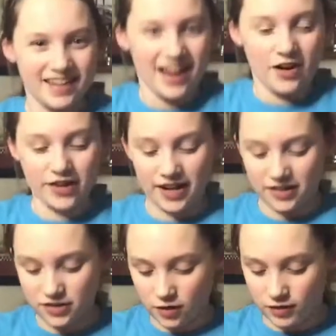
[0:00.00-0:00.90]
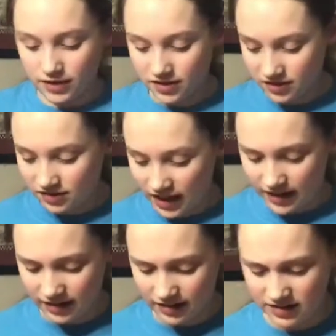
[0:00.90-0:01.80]
Okay, so this is done. It
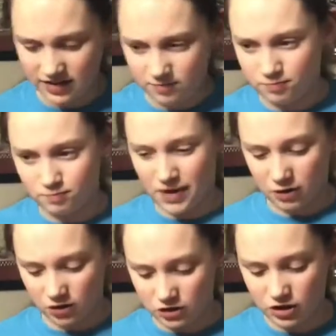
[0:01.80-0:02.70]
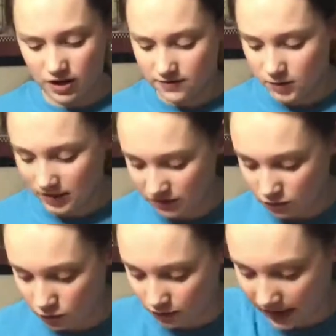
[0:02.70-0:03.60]
barely took a few minutes to cool
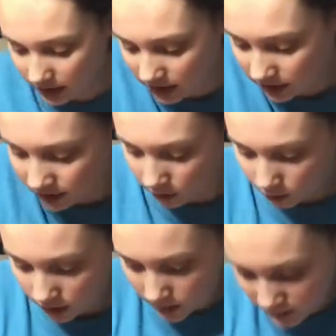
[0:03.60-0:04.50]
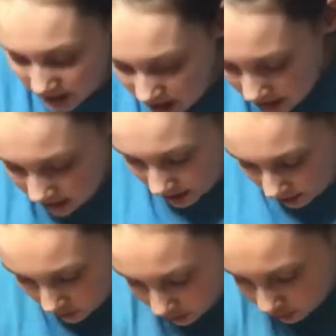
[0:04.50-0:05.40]
down. It's still warm, so now we're just going to